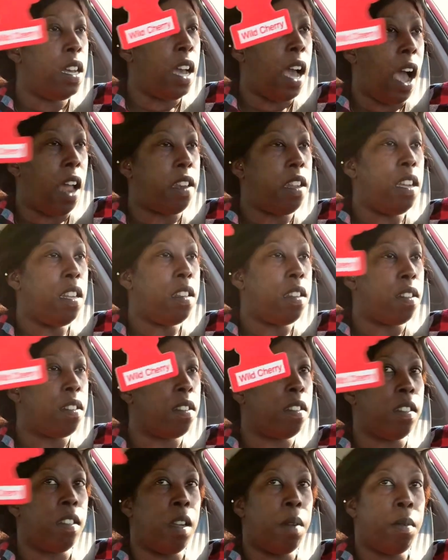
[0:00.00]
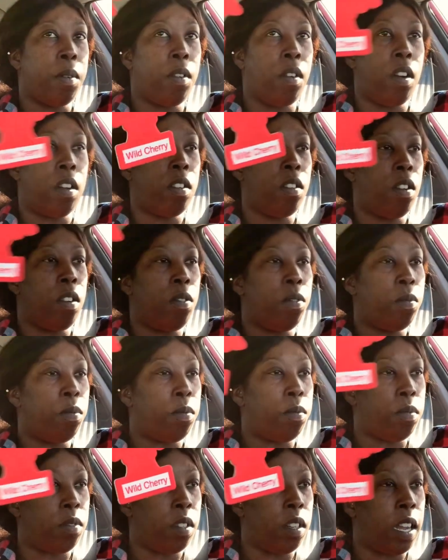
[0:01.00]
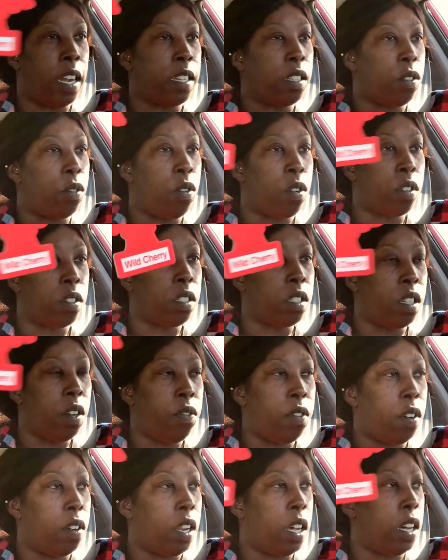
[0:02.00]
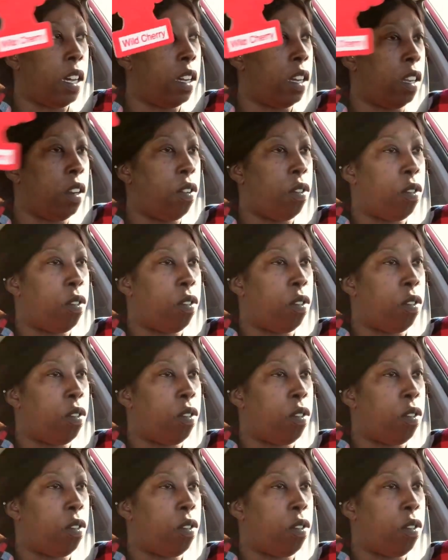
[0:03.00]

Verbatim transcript: I need to there we go, you know, you like to order stuff online,